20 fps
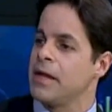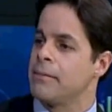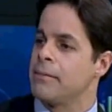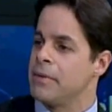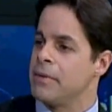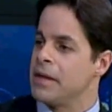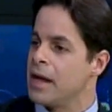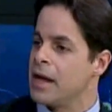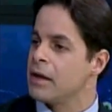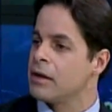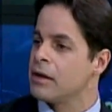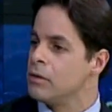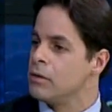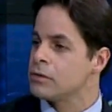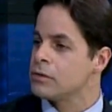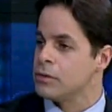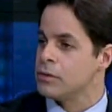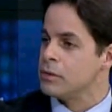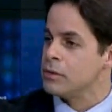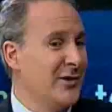they
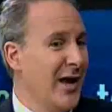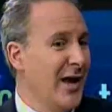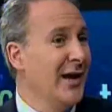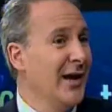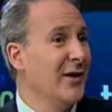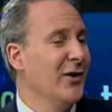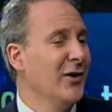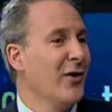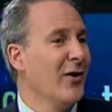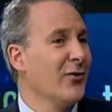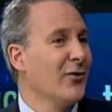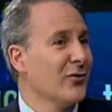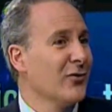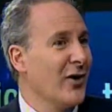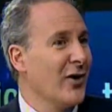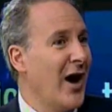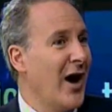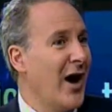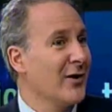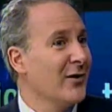should be taking the other
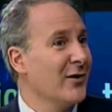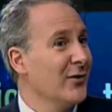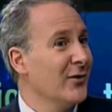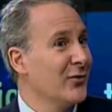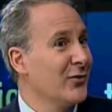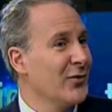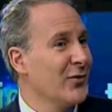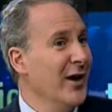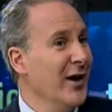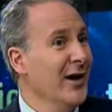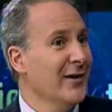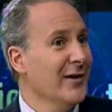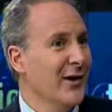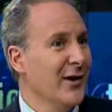side of this trade.